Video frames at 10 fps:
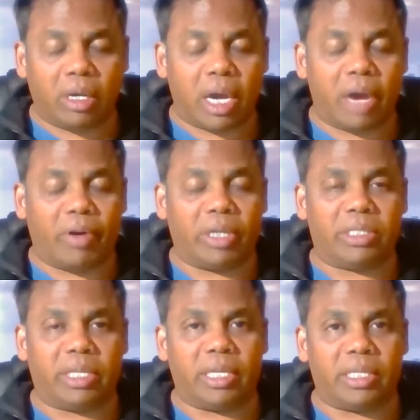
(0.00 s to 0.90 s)

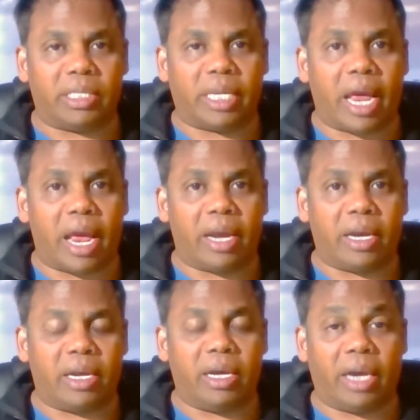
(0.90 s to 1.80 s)
arrest this
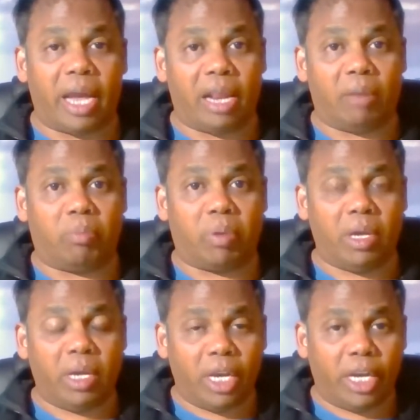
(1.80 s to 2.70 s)
and help
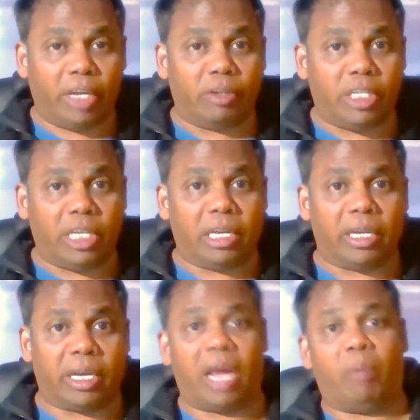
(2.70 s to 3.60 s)
New
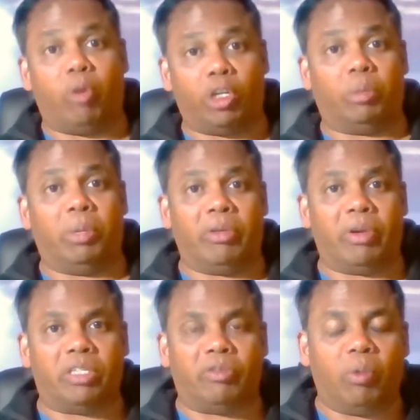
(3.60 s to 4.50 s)
Zealand and possibly the
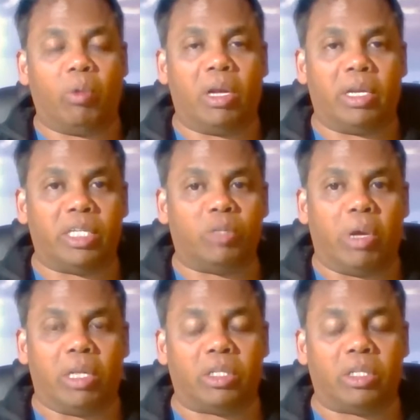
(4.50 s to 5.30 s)
rest of the world as well.